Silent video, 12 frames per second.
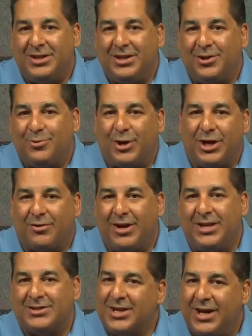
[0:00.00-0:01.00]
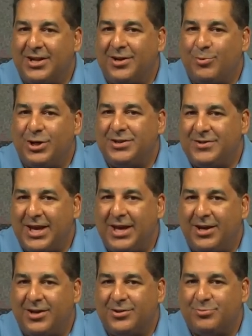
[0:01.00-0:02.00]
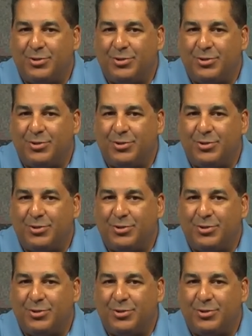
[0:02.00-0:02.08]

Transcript: My grades kind of went down